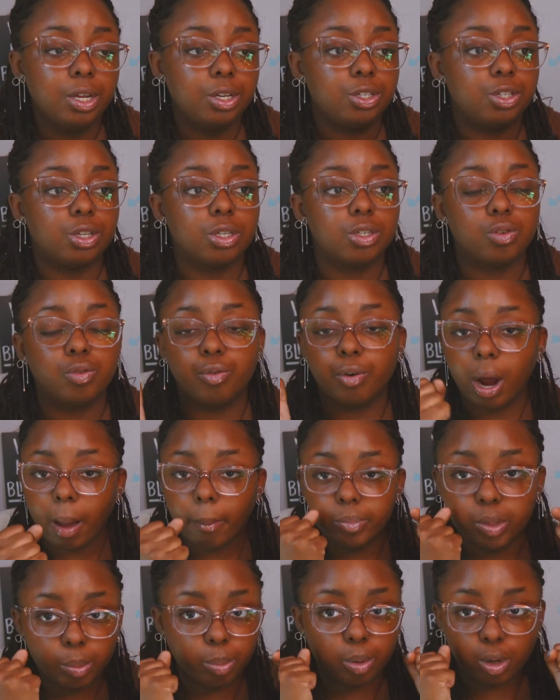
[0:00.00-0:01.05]
Just
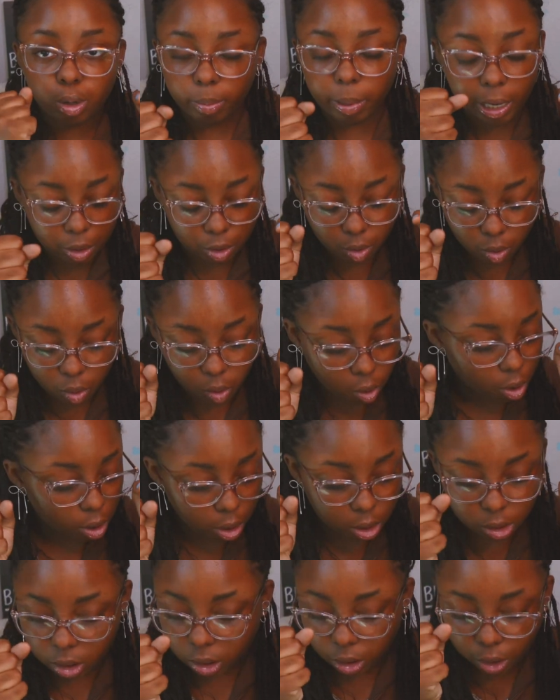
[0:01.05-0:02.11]
grab the bull by the
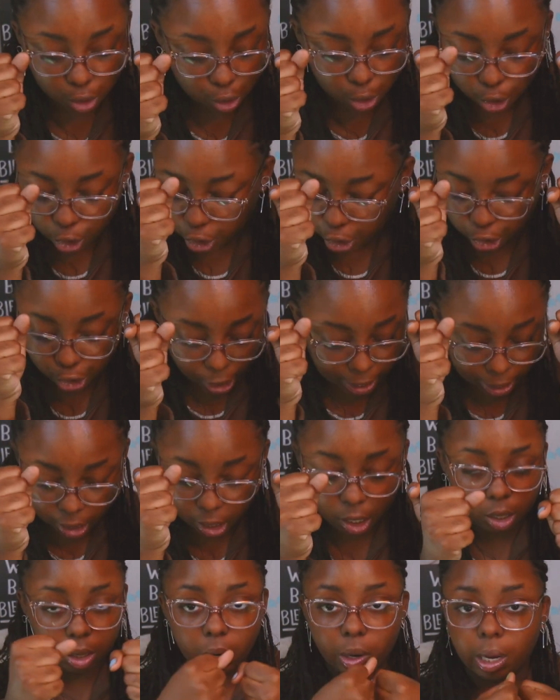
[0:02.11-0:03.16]
horns and just shake
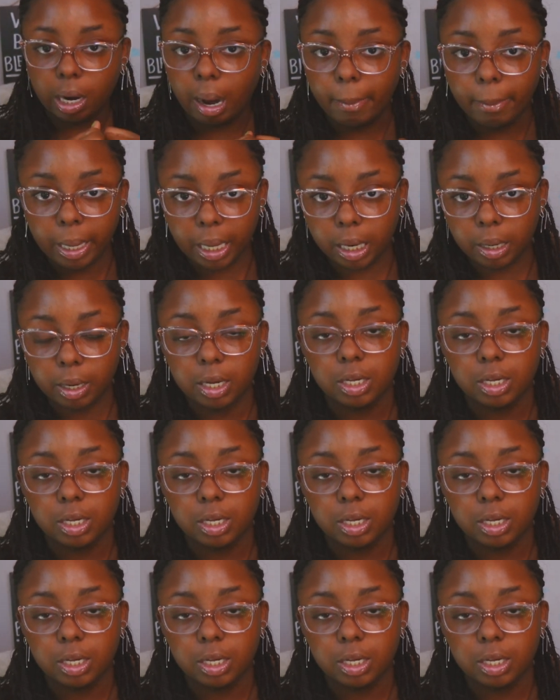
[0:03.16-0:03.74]
it, you know what I mean?